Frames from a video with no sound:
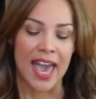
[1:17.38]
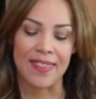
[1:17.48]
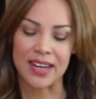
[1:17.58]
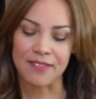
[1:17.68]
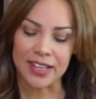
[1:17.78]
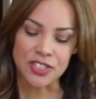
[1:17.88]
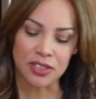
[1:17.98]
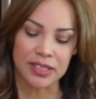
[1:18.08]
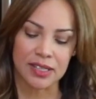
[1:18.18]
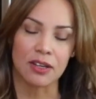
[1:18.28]
And then
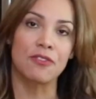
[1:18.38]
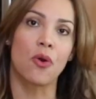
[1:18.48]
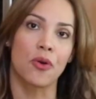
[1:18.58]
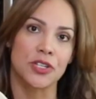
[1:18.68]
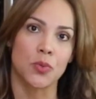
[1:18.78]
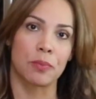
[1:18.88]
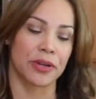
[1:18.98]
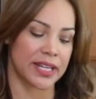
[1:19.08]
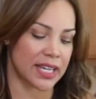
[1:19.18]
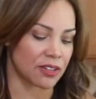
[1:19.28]
eventually, of course, we're
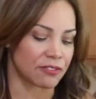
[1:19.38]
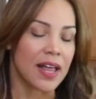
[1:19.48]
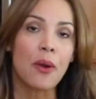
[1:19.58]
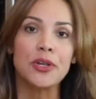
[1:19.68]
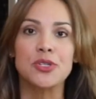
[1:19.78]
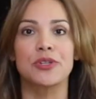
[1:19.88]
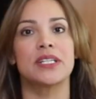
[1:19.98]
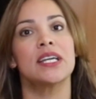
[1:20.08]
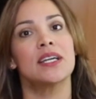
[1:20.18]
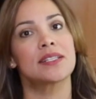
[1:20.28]
putting it on flour
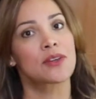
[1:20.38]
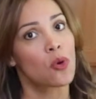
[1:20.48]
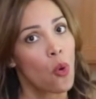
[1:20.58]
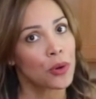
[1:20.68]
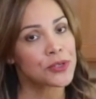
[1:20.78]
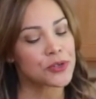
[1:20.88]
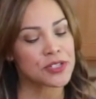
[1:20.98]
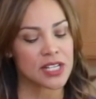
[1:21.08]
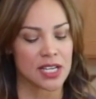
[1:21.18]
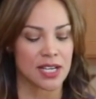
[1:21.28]
tortillas, corn
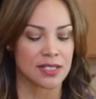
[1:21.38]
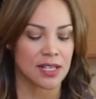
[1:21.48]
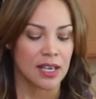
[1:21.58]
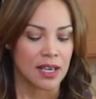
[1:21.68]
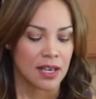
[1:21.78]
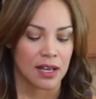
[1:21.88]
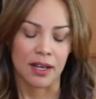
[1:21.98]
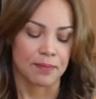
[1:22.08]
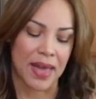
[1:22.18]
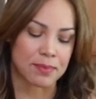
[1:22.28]
tortillas.
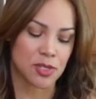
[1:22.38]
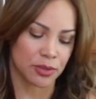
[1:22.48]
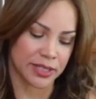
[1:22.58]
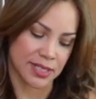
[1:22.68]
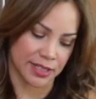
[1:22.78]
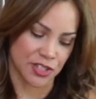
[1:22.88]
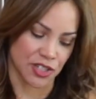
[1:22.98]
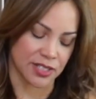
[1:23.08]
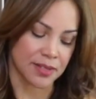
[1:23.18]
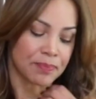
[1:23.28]
Absolutely
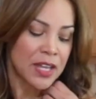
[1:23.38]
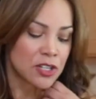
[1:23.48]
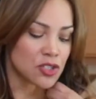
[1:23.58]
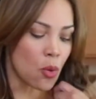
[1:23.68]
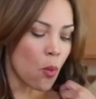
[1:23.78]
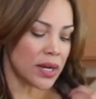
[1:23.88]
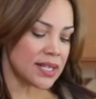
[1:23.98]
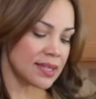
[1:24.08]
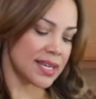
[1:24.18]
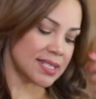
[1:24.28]
delicious. So one
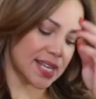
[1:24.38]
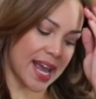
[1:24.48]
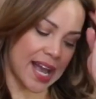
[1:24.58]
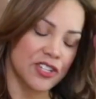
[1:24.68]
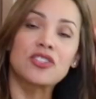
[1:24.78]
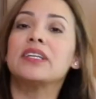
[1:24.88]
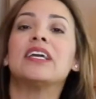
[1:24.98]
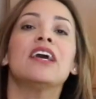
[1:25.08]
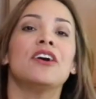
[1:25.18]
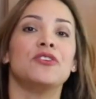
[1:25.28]
of the things that I
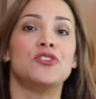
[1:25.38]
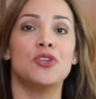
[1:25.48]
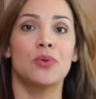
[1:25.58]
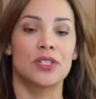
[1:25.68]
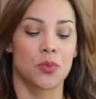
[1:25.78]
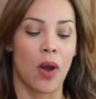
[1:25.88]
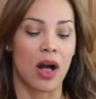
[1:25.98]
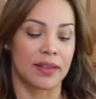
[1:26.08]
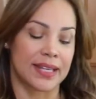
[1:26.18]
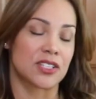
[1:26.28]
actually do as
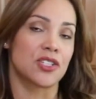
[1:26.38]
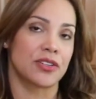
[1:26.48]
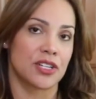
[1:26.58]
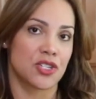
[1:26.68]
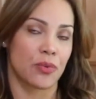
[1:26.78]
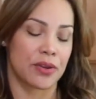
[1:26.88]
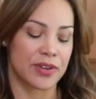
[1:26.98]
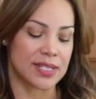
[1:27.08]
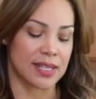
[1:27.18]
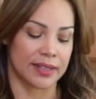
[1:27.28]
well, and I started doing
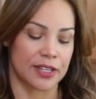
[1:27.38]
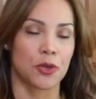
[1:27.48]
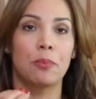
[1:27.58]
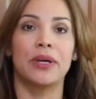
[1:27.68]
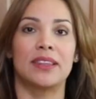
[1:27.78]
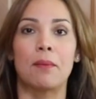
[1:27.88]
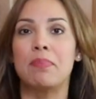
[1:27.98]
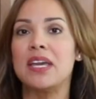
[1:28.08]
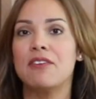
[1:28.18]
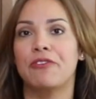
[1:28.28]
recently, you put the
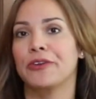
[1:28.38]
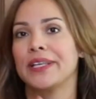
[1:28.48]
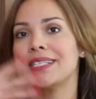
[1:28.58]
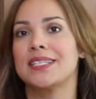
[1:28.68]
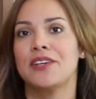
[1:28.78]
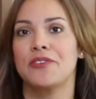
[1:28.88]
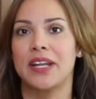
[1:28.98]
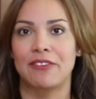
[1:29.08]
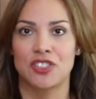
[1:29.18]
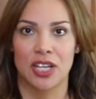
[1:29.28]
beef, or let's say you even
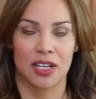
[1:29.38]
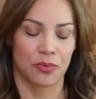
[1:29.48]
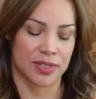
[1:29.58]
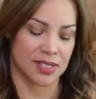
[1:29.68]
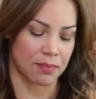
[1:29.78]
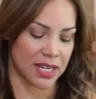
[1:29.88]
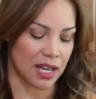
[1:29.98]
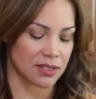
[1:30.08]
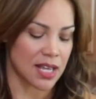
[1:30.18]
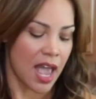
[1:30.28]
have chicken with something else,